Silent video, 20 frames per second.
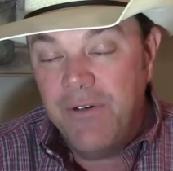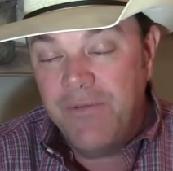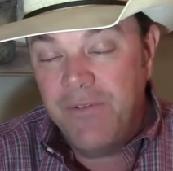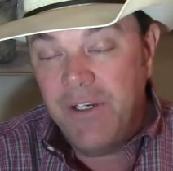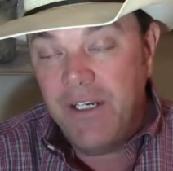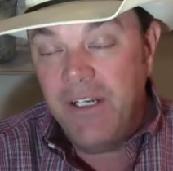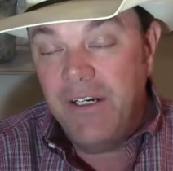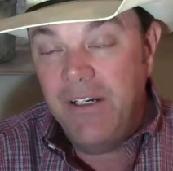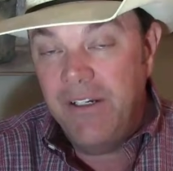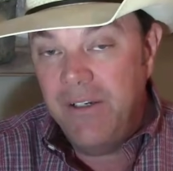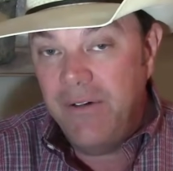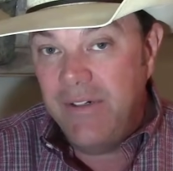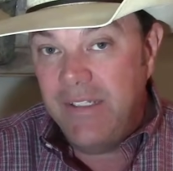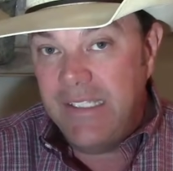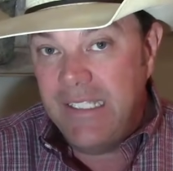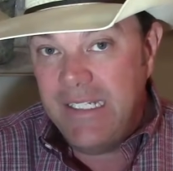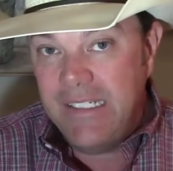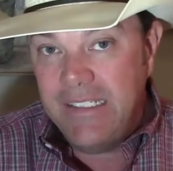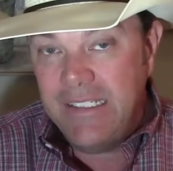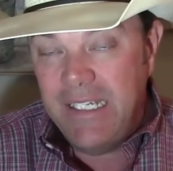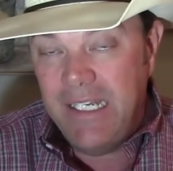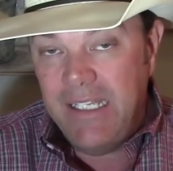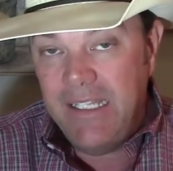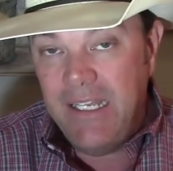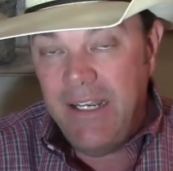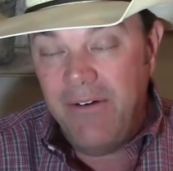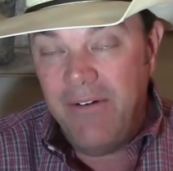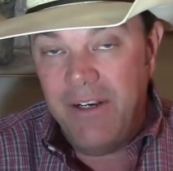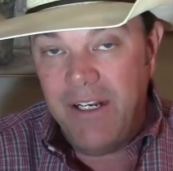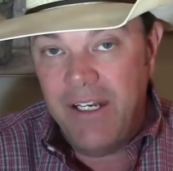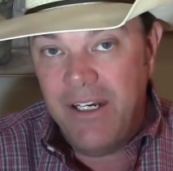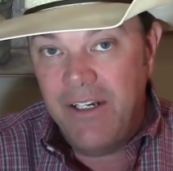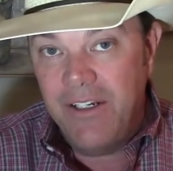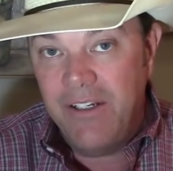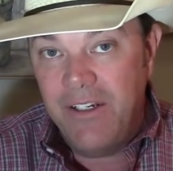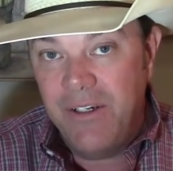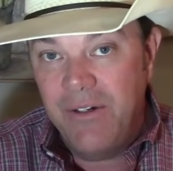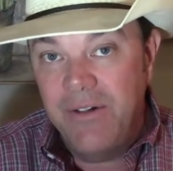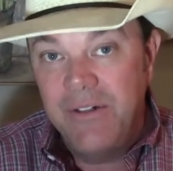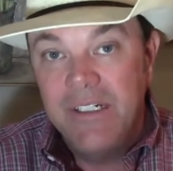If they're going to do what they said they were going
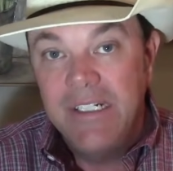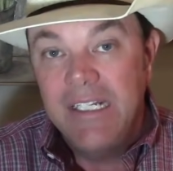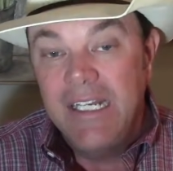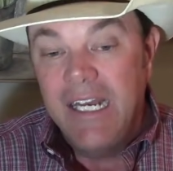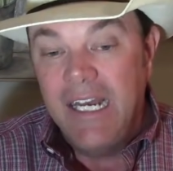to do,